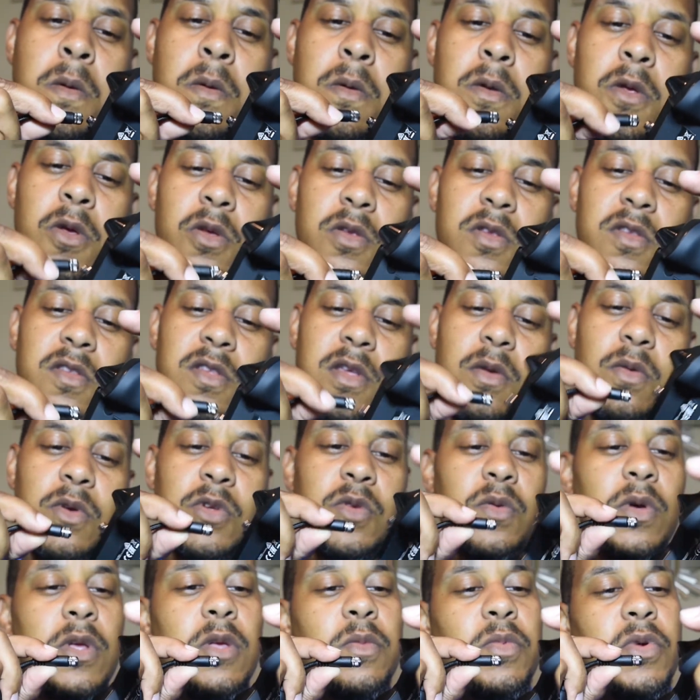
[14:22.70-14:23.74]
look to see which
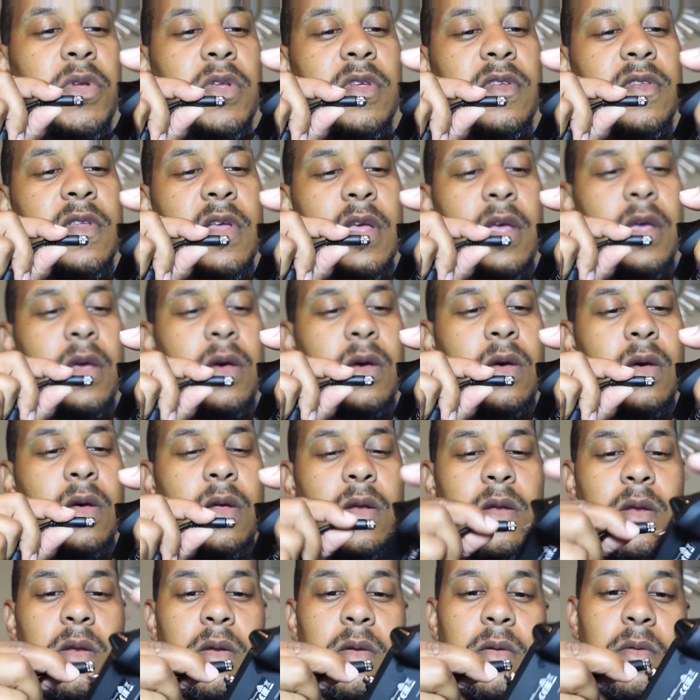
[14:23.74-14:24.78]
way you put this thing
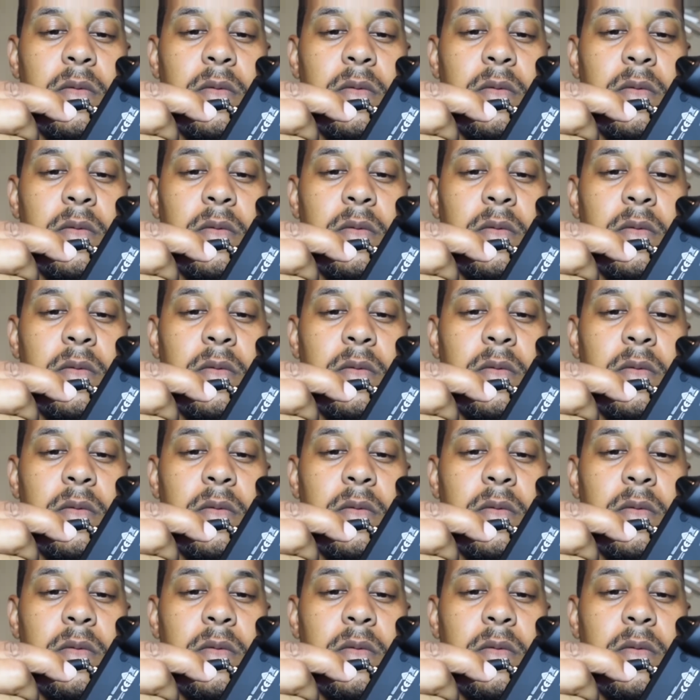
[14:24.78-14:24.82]
on.